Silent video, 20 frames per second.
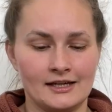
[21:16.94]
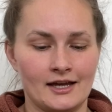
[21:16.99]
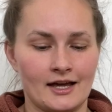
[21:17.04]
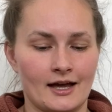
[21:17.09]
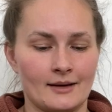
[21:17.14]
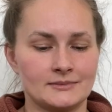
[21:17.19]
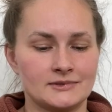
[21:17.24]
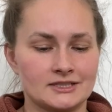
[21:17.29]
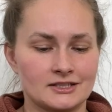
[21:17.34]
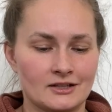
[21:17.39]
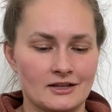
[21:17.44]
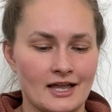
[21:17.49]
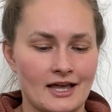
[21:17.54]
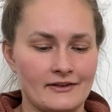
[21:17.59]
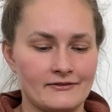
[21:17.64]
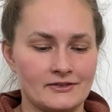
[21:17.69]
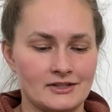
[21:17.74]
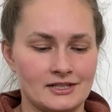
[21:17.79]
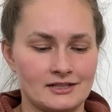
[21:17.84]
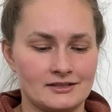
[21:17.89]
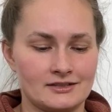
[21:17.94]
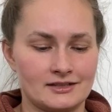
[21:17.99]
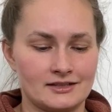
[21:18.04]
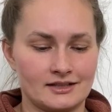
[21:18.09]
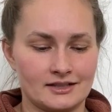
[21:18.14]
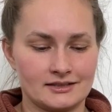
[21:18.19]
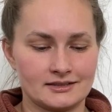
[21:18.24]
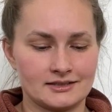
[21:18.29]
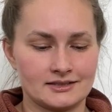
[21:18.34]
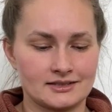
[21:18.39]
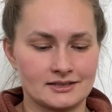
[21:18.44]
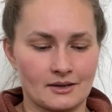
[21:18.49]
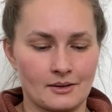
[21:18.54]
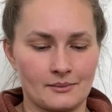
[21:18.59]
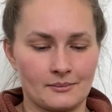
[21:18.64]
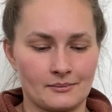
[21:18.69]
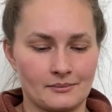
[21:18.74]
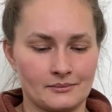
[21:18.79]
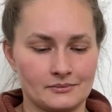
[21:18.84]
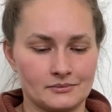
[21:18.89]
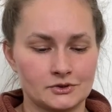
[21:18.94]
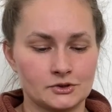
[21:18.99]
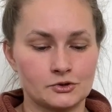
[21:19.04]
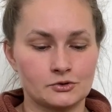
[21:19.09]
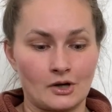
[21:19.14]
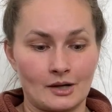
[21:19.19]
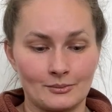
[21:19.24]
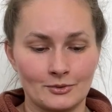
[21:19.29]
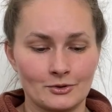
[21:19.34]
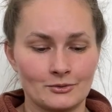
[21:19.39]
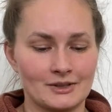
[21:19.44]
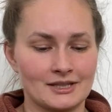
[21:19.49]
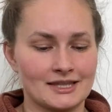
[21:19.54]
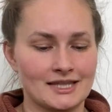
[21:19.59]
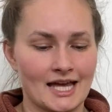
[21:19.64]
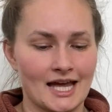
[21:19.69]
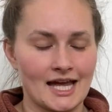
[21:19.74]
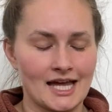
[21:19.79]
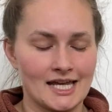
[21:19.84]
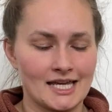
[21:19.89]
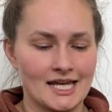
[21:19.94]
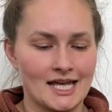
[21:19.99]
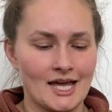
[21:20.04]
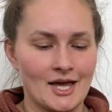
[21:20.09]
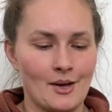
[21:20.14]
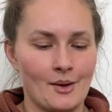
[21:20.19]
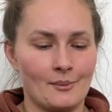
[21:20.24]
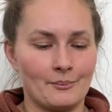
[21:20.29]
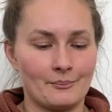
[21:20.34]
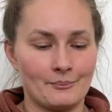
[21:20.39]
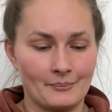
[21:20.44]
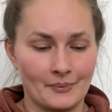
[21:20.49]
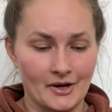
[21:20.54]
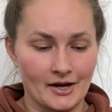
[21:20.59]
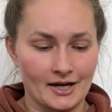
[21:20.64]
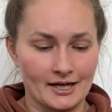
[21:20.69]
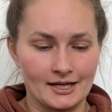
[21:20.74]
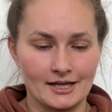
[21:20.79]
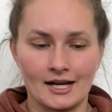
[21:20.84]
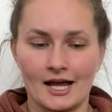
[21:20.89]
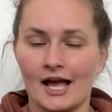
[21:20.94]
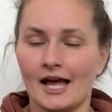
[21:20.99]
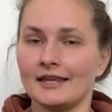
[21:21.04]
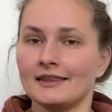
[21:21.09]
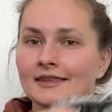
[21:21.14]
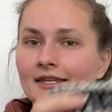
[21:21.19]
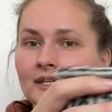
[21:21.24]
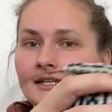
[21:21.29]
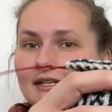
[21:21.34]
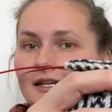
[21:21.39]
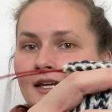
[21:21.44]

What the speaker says: I'm still having some trouble with that, but I think